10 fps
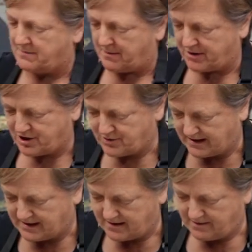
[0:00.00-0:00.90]
to my brush
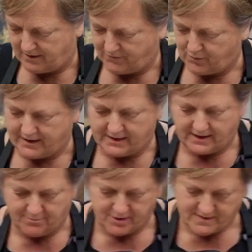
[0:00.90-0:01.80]
right now. If you get
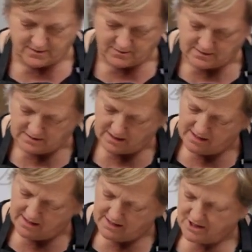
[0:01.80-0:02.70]
any bristles,
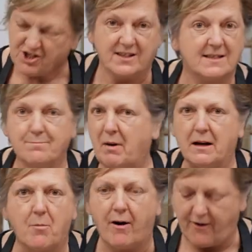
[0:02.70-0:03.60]
just
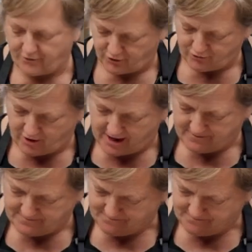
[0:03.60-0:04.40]
pick them off after you dry.